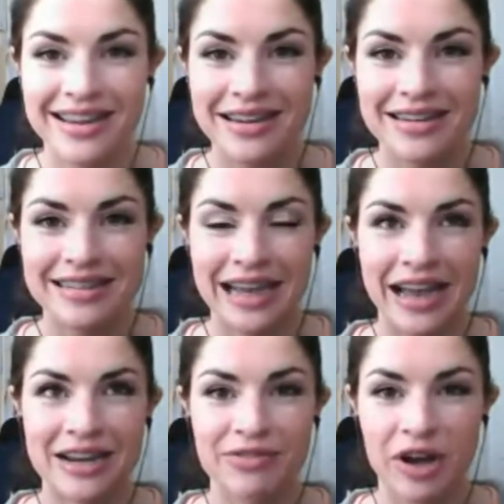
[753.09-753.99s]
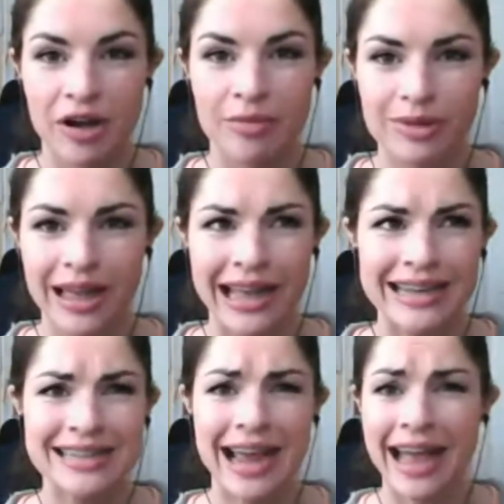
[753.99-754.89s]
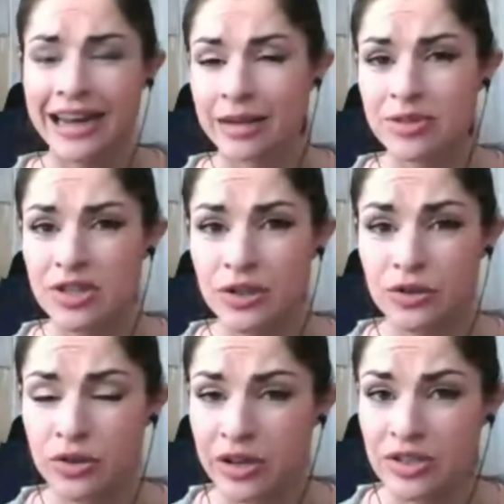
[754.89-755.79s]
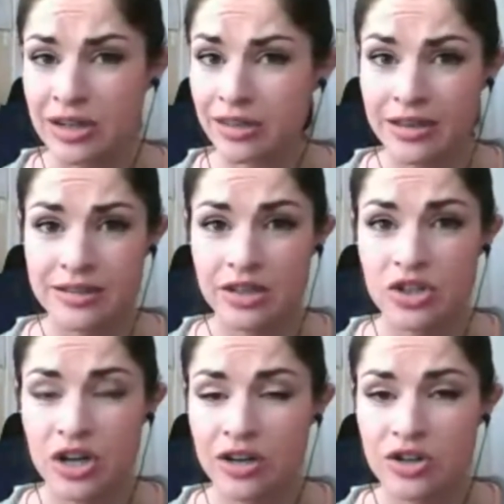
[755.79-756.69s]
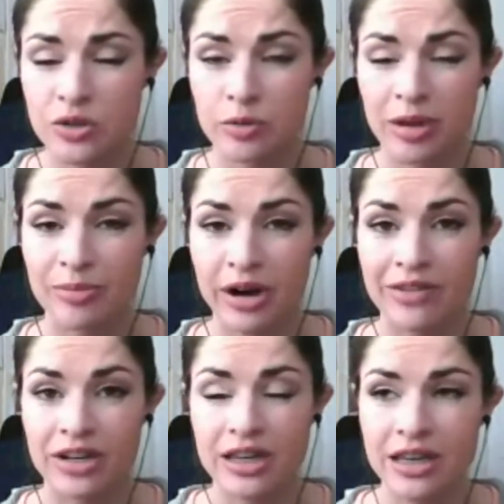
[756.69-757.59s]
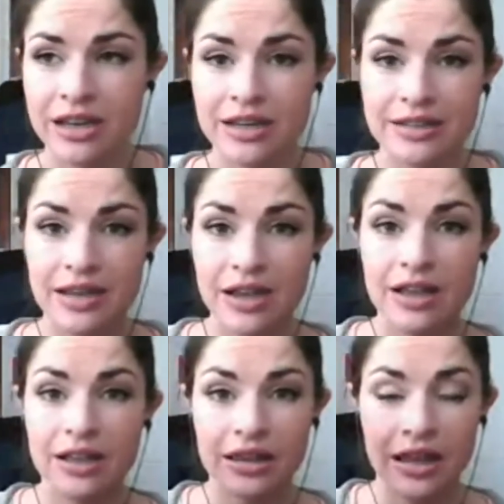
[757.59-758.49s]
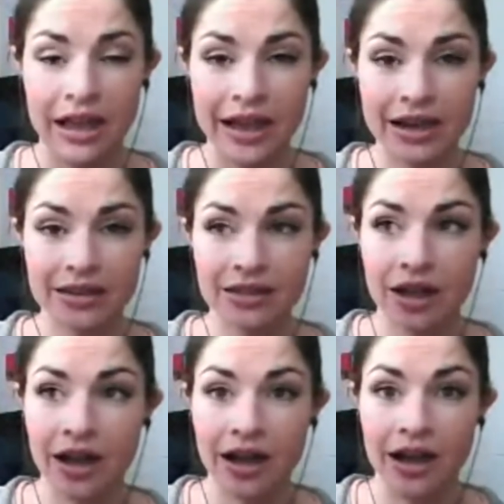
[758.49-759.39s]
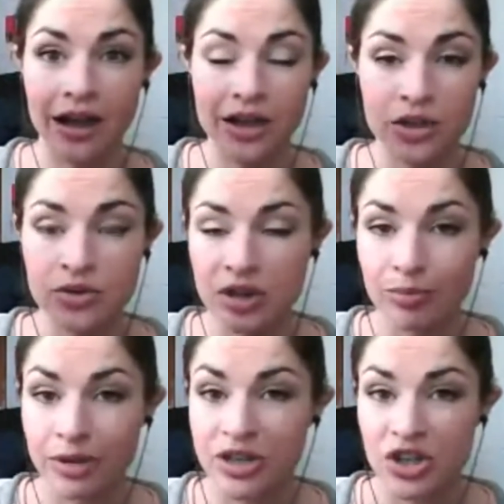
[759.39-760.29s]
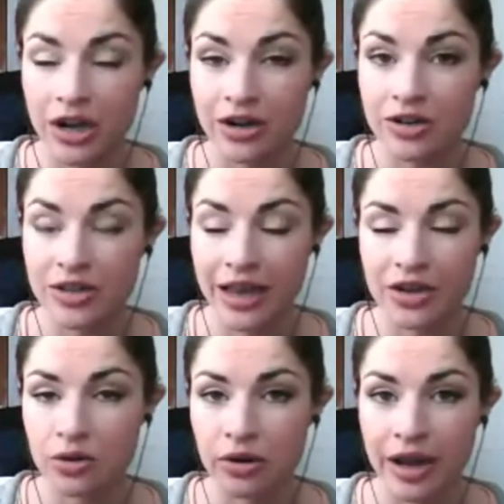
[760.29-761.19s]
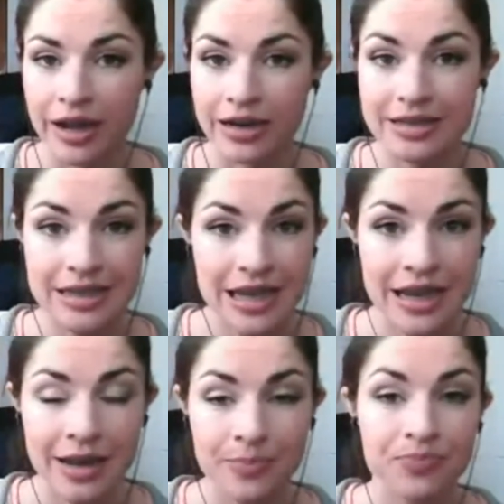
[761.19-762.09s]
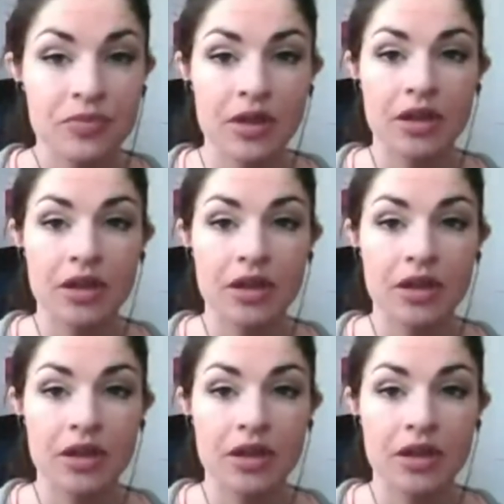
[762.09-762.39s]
is kind of complex, and I'm still trusting these exchanges with my private keys, like uh, using BitShares and or NXT